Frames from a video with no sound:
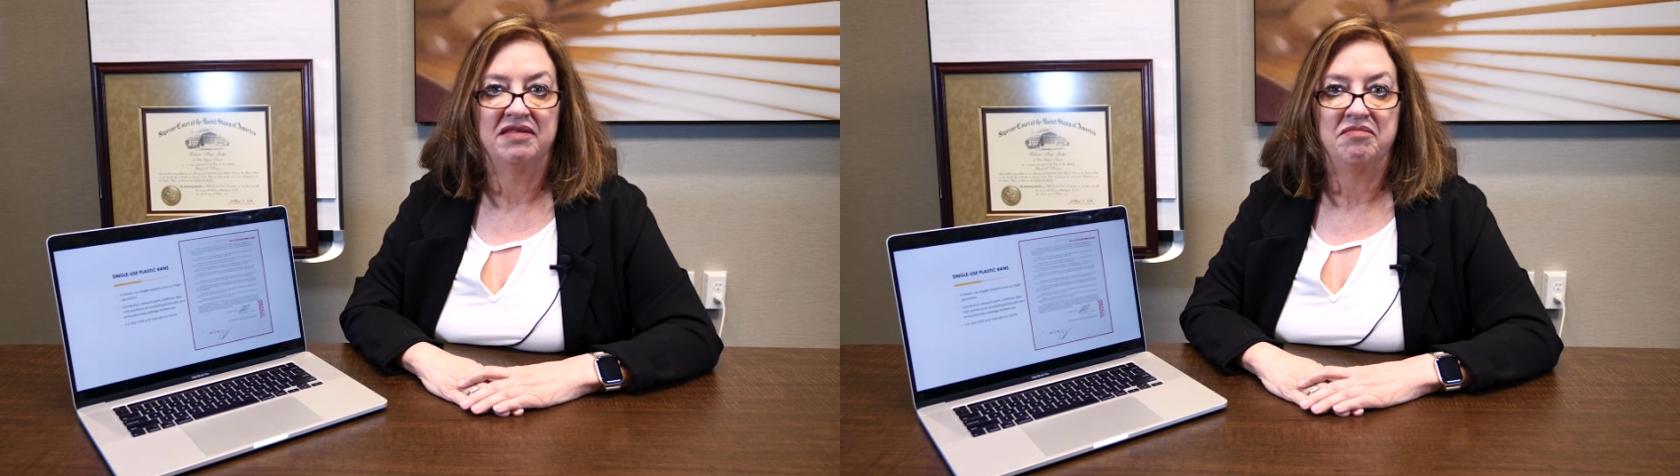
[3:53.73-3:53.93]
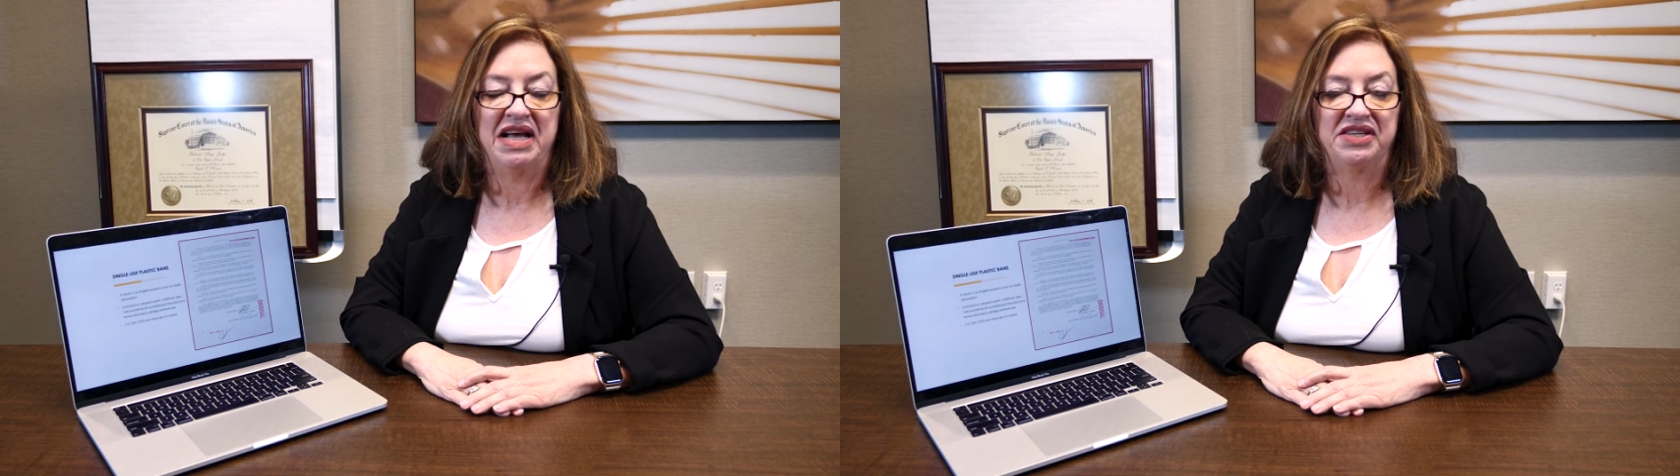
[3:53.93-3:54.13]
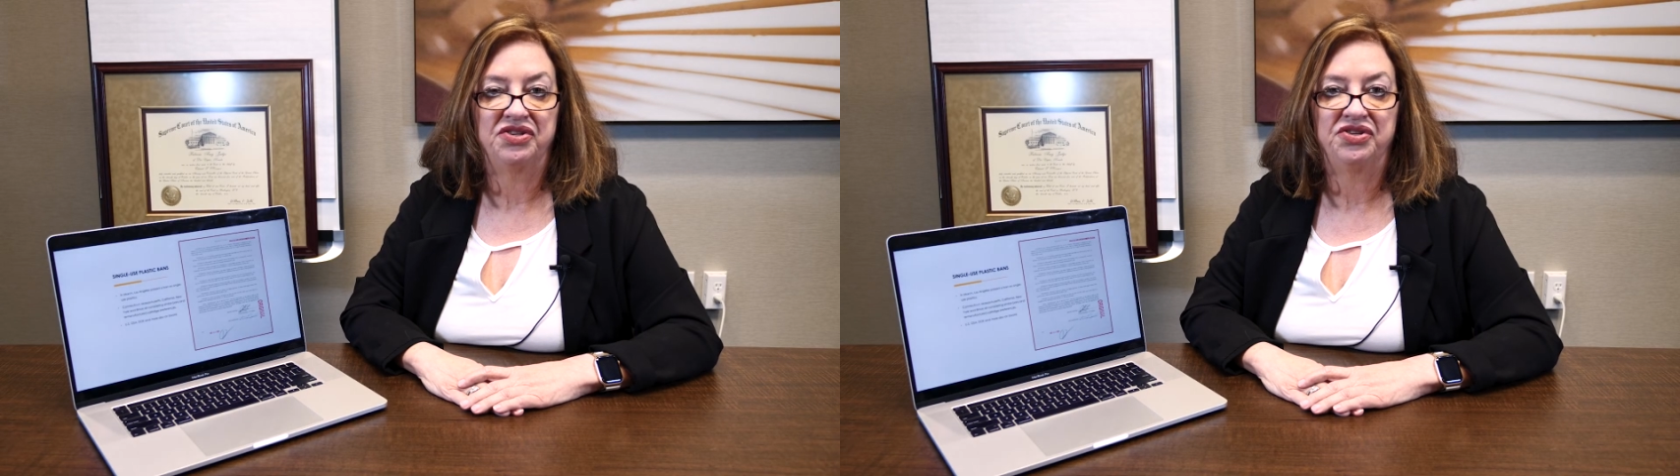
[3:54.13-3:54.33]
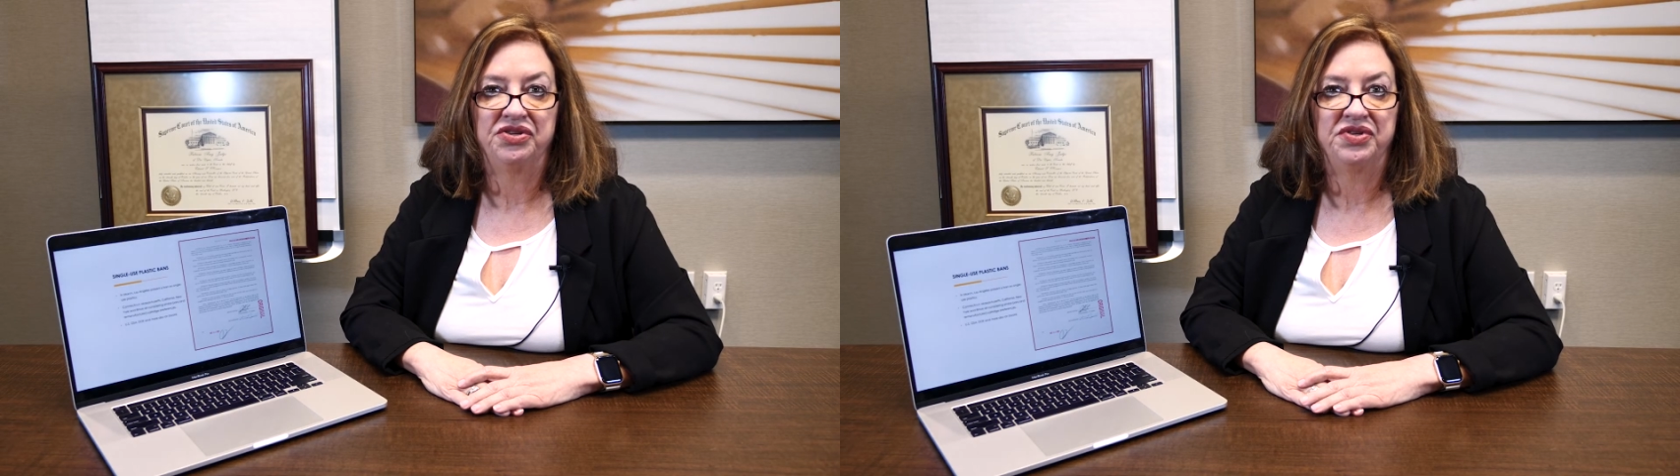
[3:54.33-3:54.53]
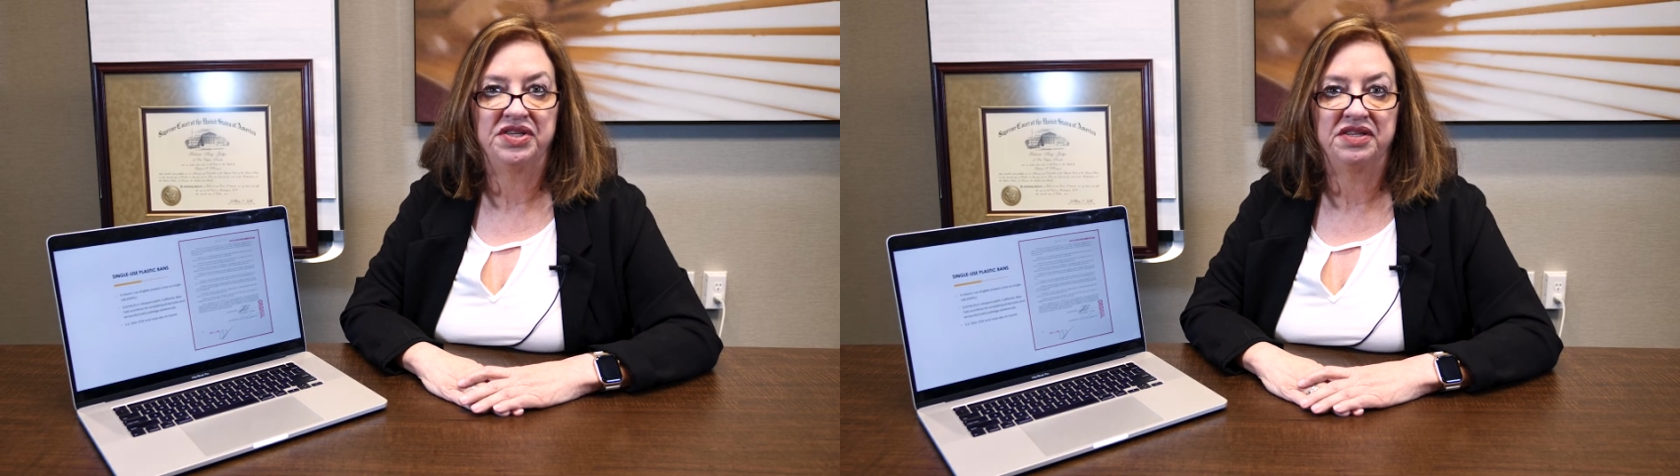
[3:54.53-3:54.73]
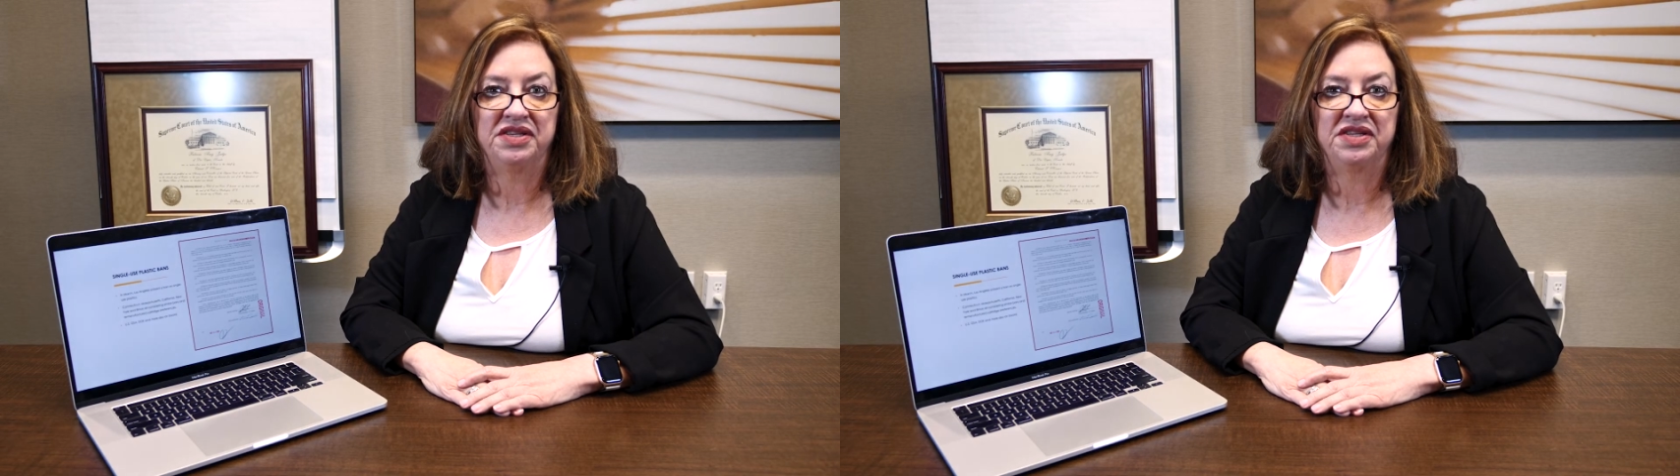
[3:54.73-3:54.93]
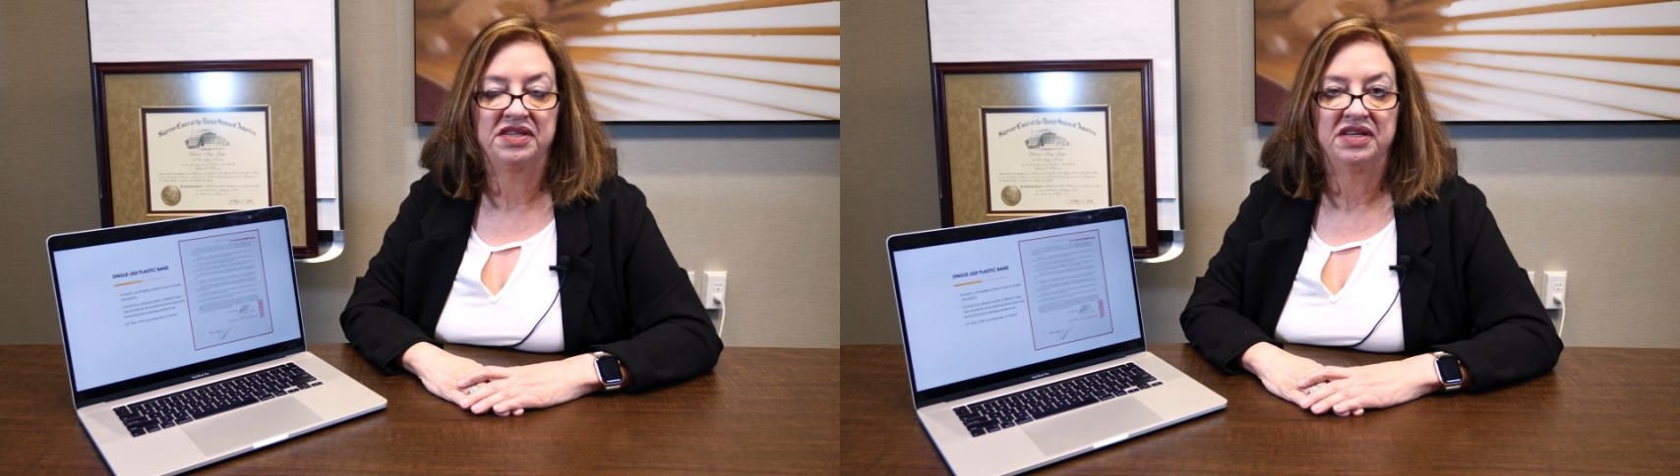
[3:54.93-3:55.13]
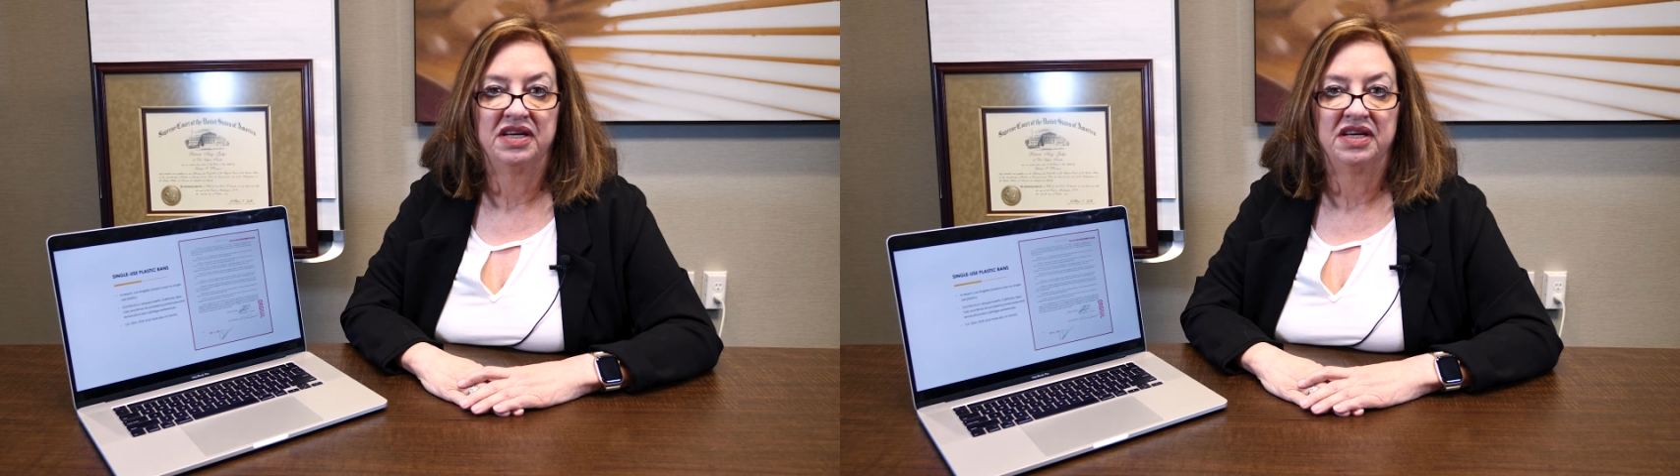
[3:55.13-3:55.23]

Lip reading: Massachusetts,